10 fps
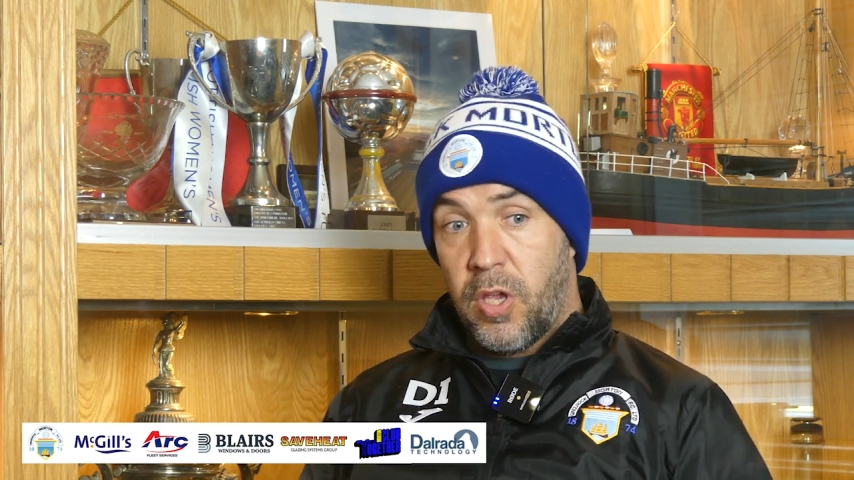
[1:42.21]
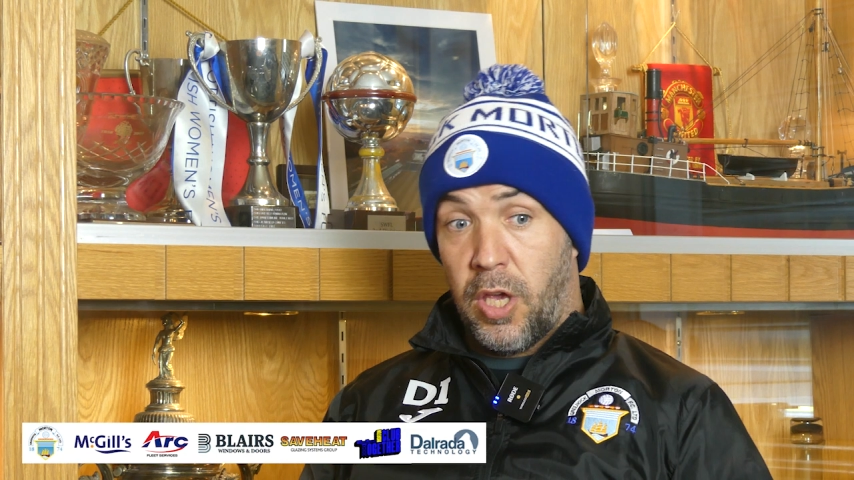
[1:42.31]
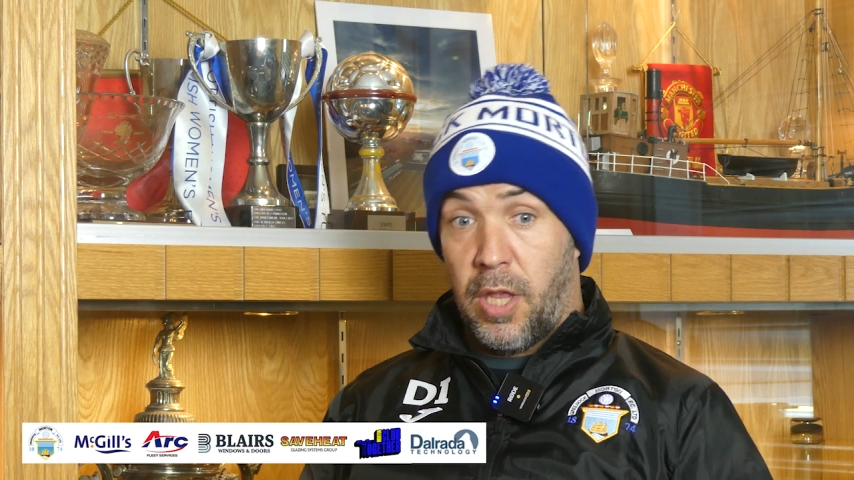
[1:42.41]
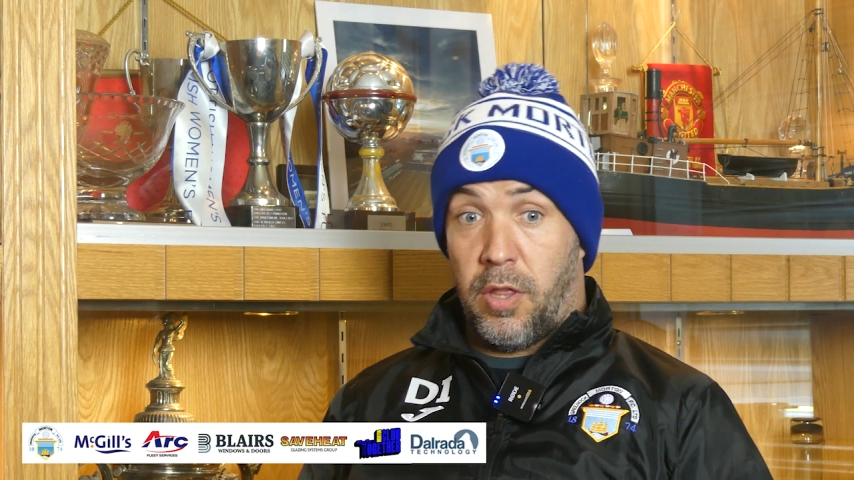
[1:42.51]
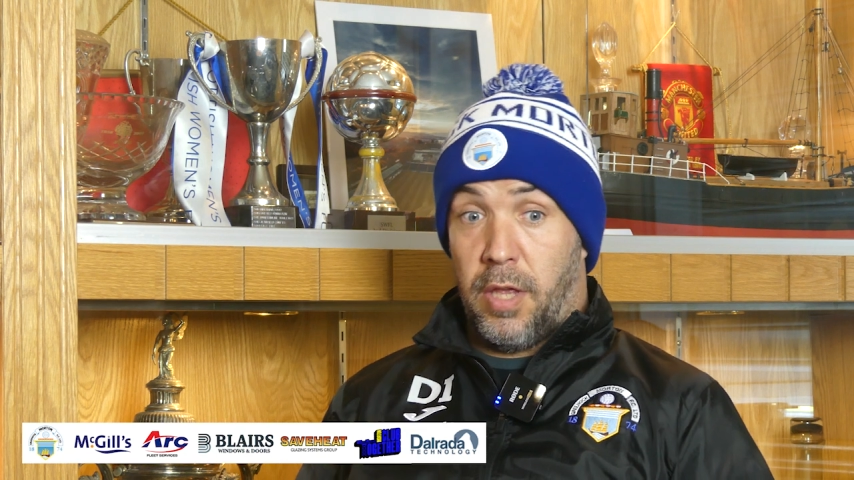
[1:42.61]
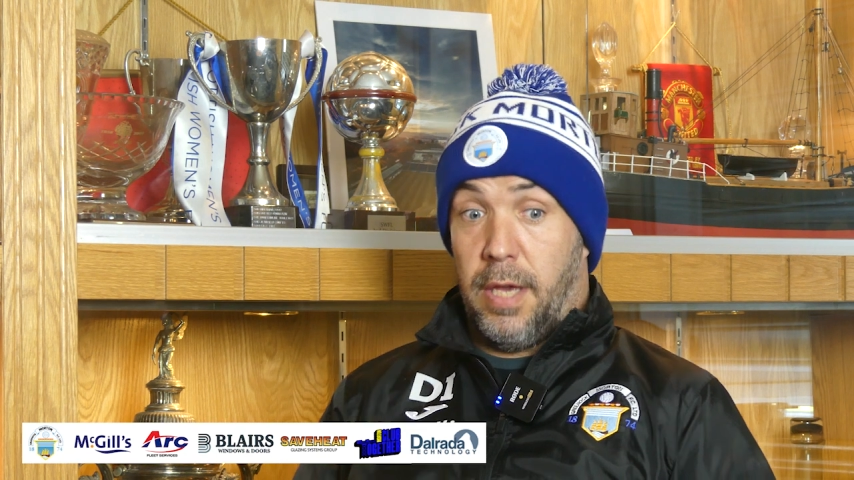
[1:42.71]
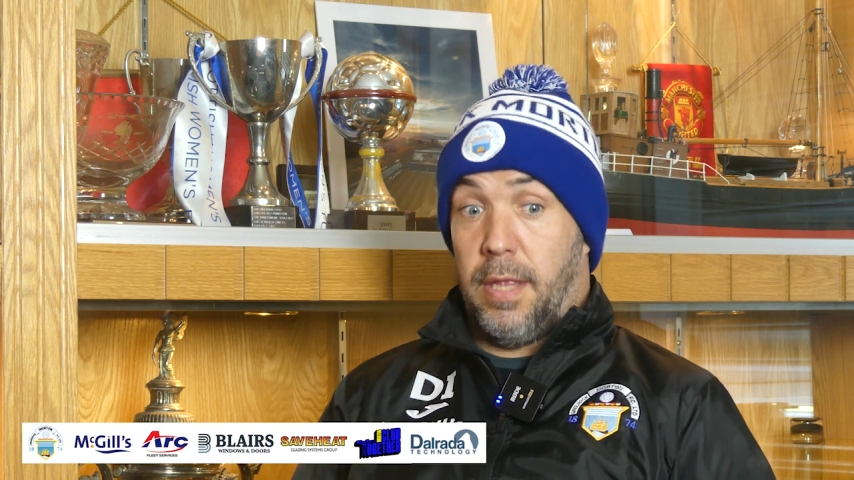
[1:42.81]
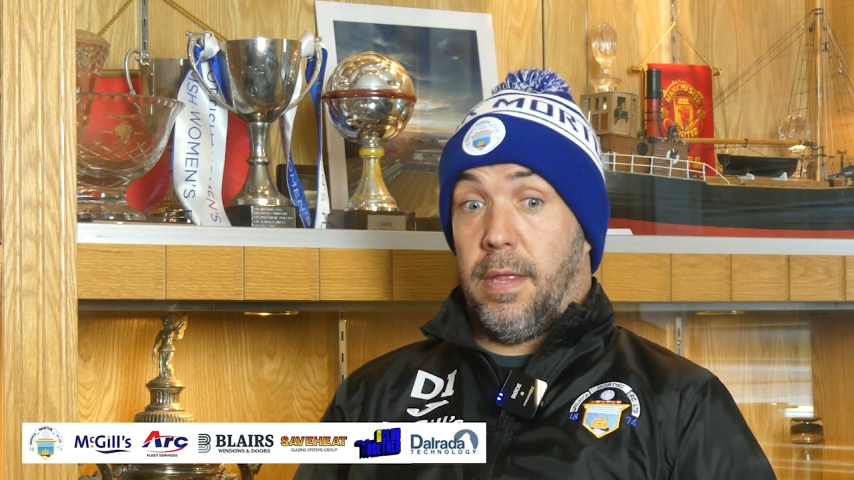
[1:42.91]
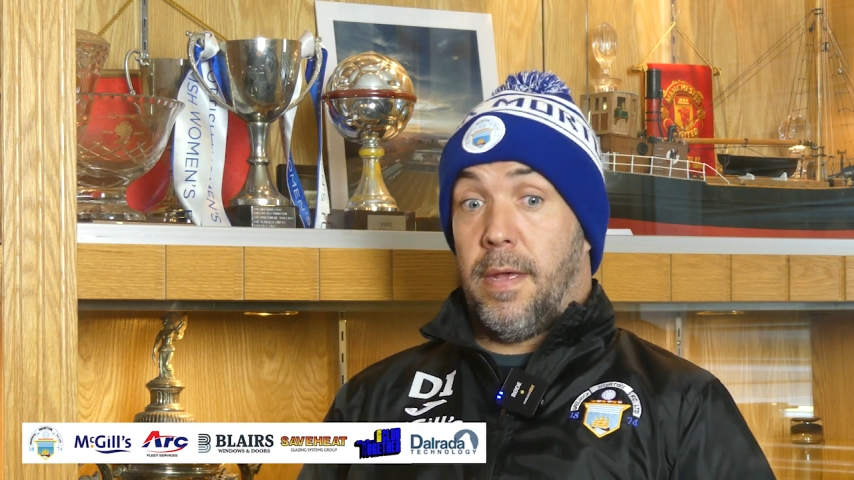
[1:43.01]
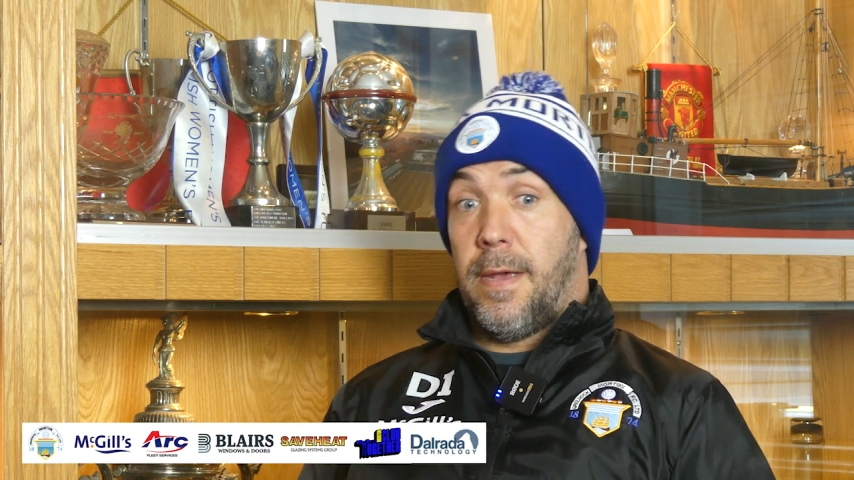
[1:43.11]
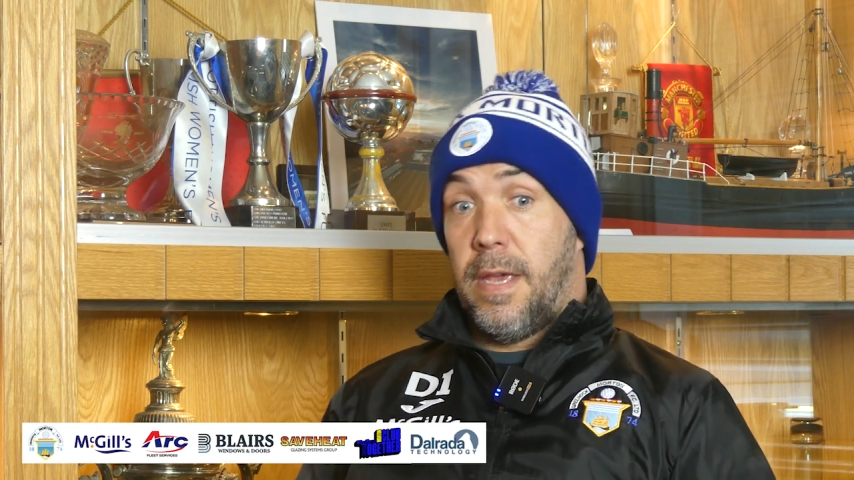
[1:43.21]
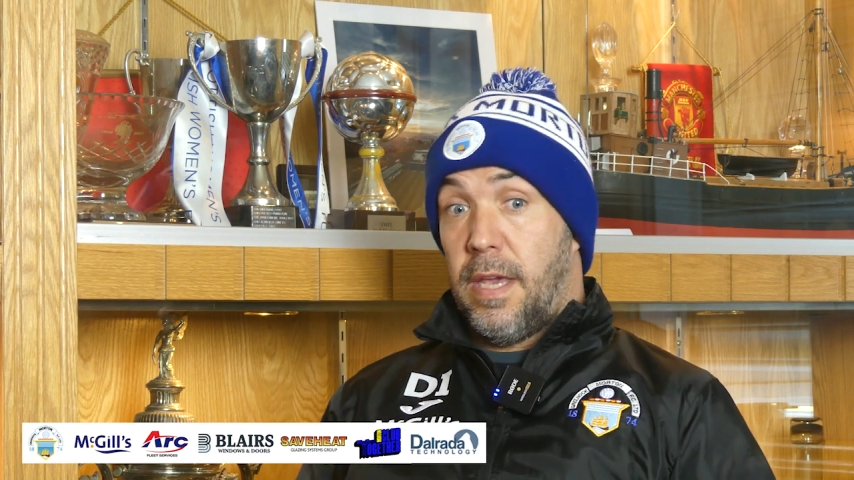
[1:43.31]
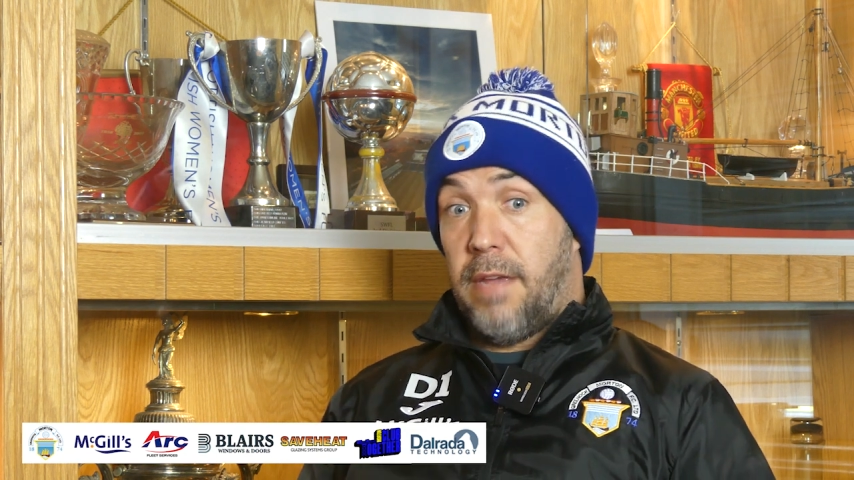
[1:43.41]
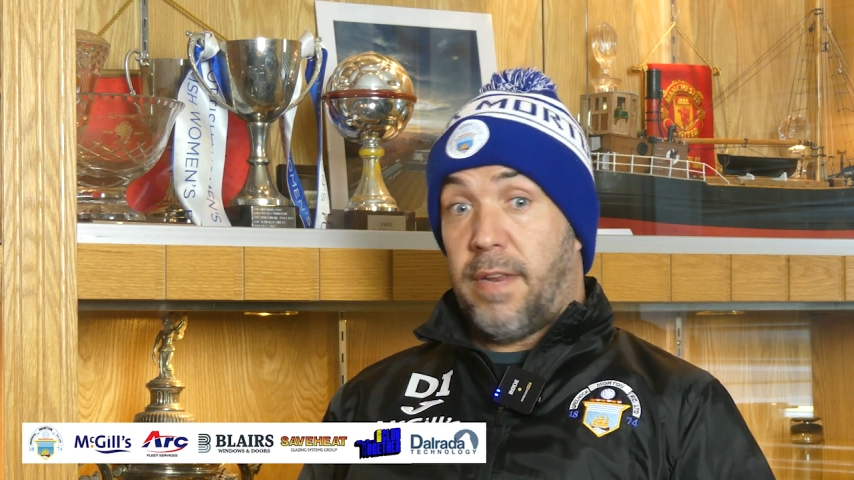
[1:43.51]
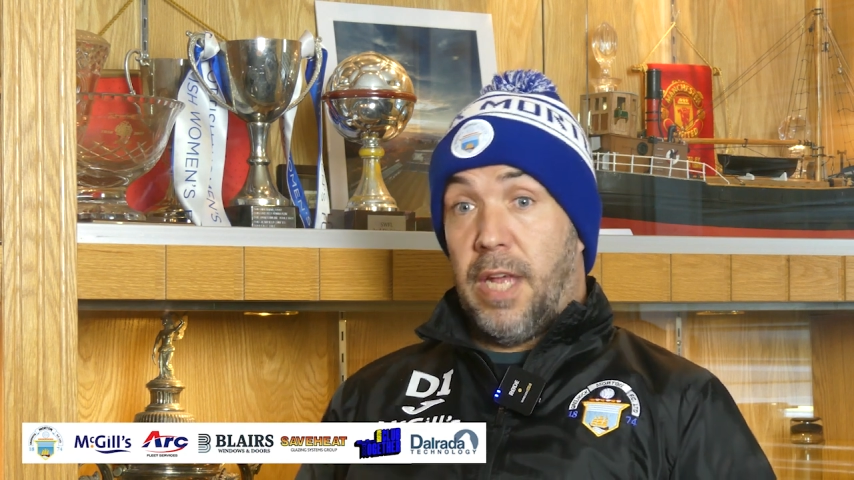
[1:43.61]
you can see
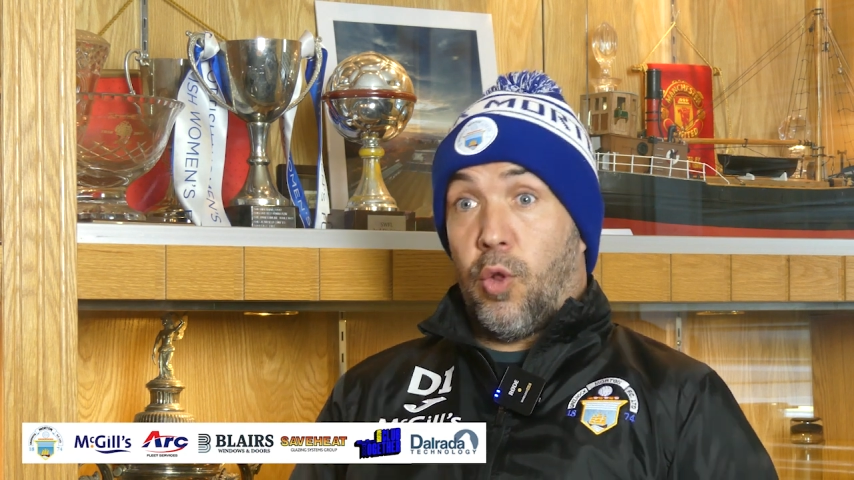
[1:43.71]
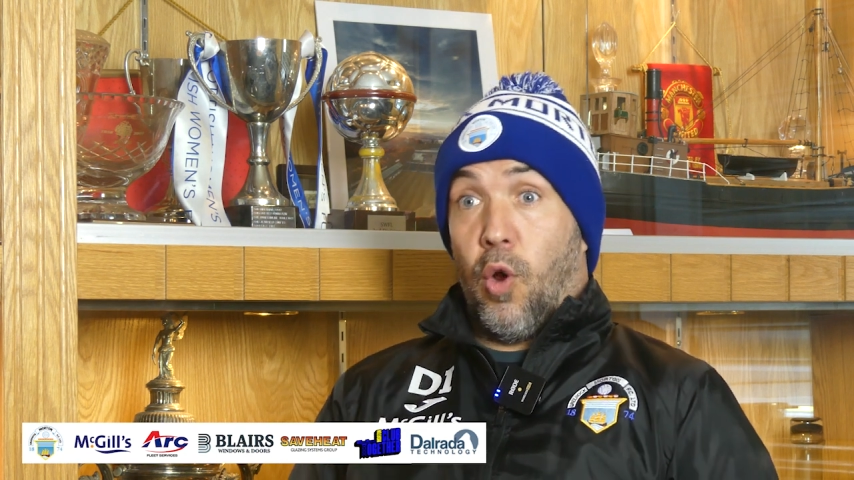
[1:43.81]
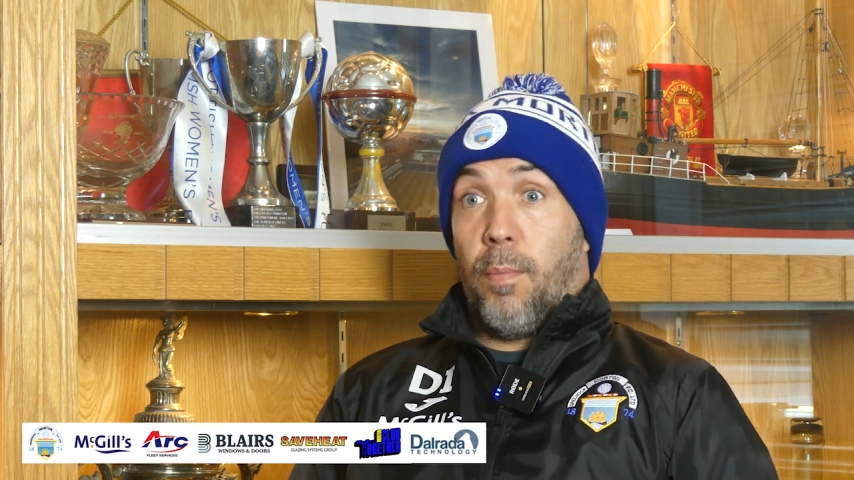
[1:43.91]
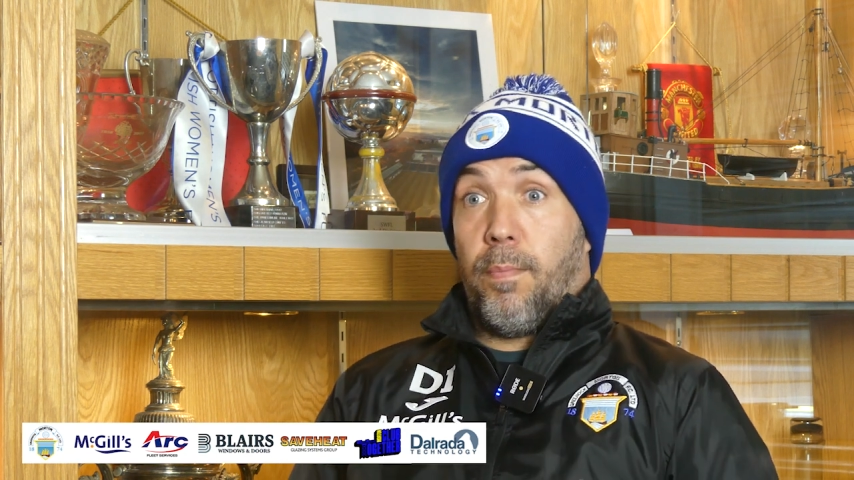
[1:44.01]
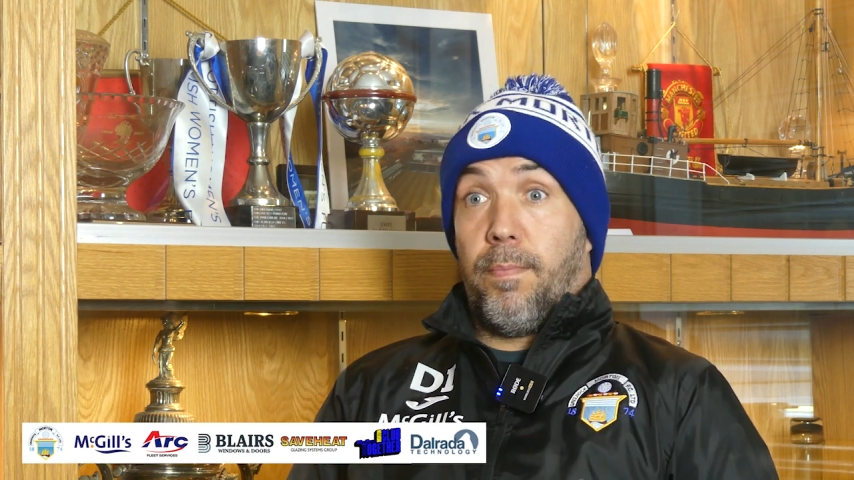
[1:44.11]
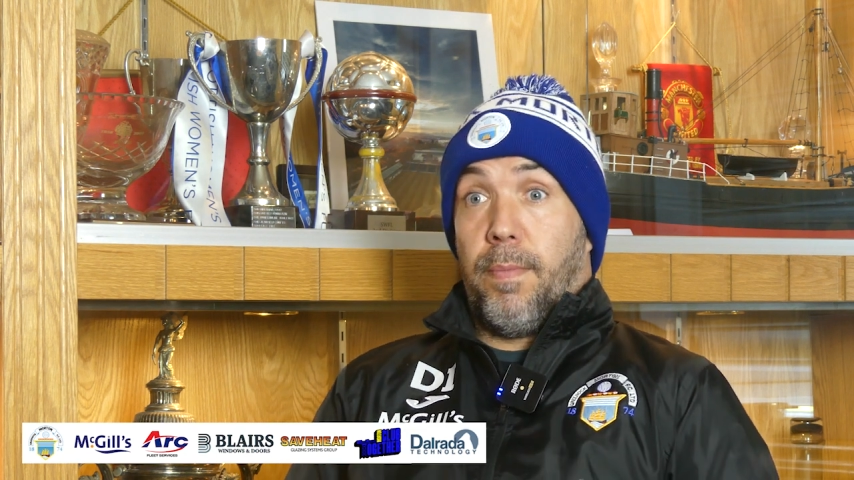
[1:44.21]
even at the top